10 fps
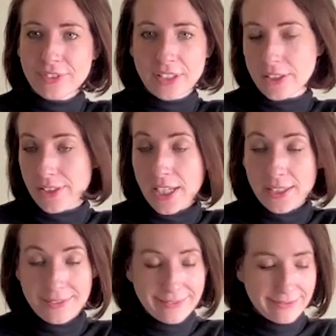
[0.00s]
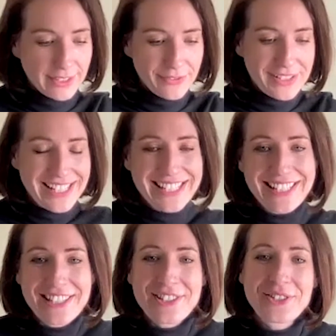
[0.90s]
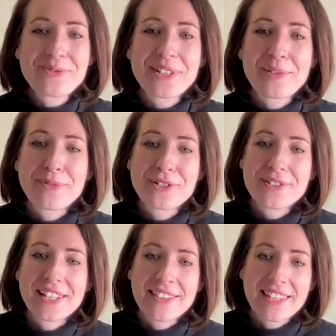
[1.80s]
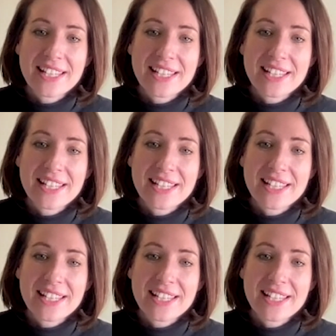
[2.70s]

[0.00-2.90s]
I love the Sentience Institute and what they're producing and things.